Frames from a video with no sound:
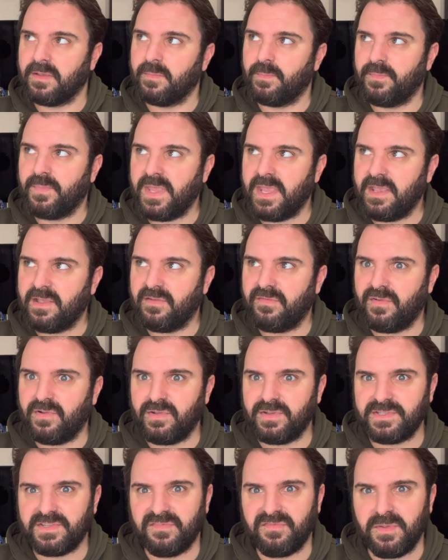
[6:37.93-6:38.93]
being a
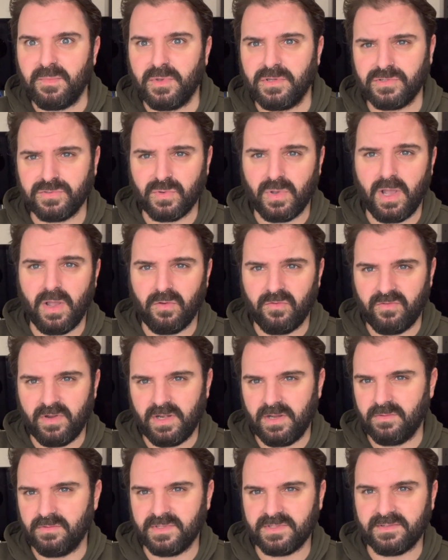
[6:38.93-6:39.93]
philosophy module, I really
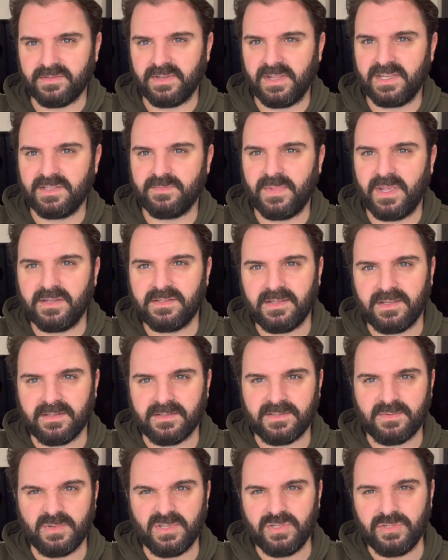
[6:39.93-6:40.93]
wasn't expecting
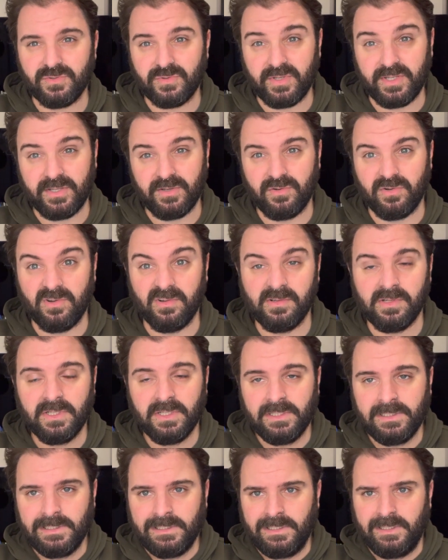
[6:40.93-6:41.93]
to enjoy it or
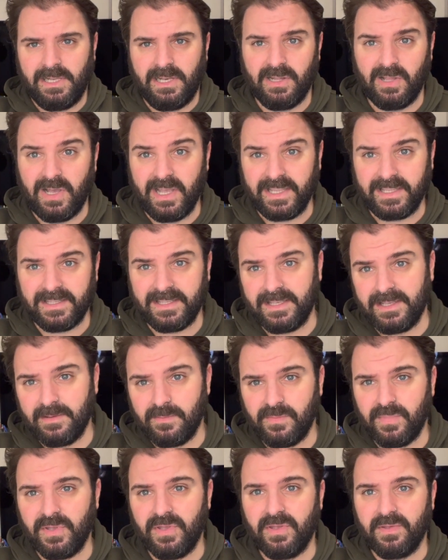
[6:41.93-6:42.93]
like it,
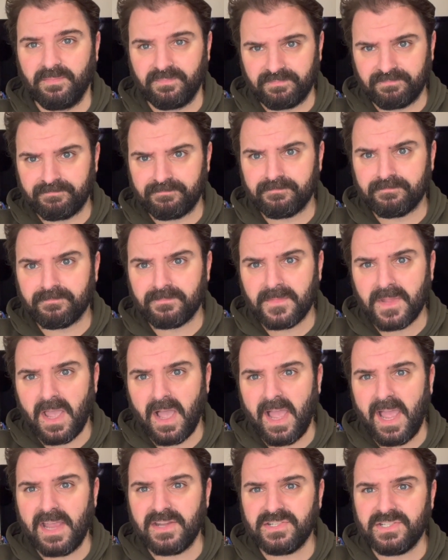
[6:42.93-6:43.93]
but I
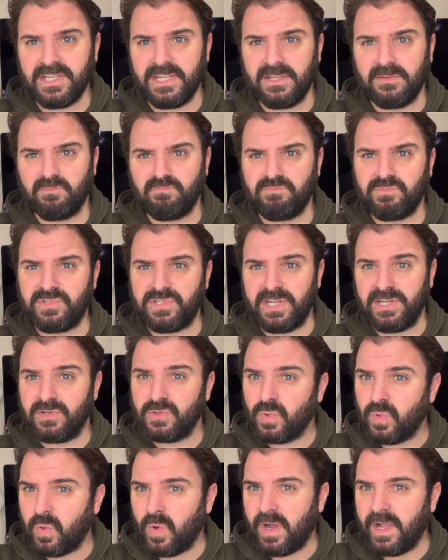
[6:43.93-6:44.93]
actually did
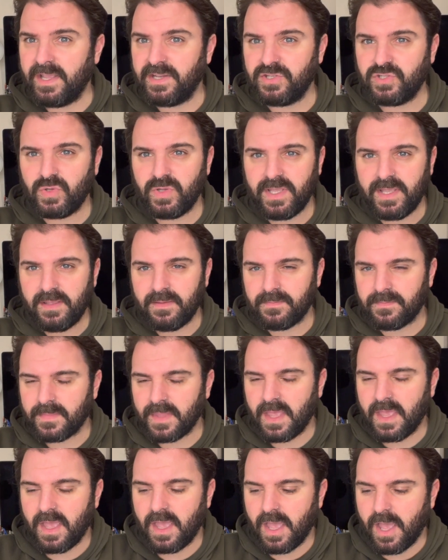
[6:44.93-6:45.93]
quite enjoy it.
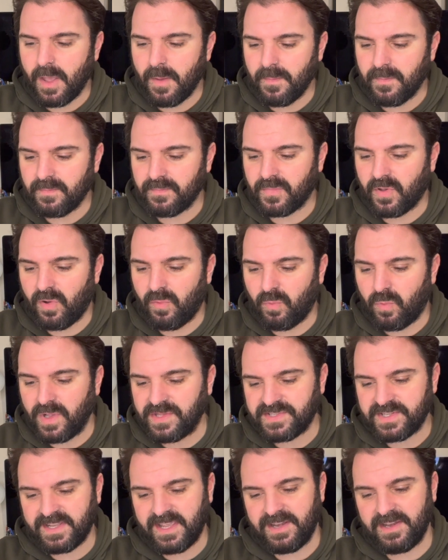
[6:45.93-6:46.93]
Once
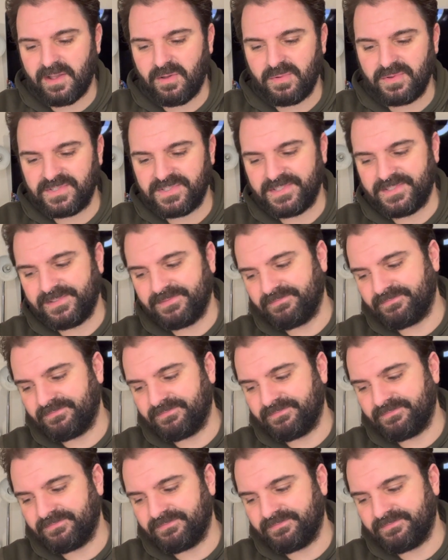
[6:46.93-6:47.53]
again, I was,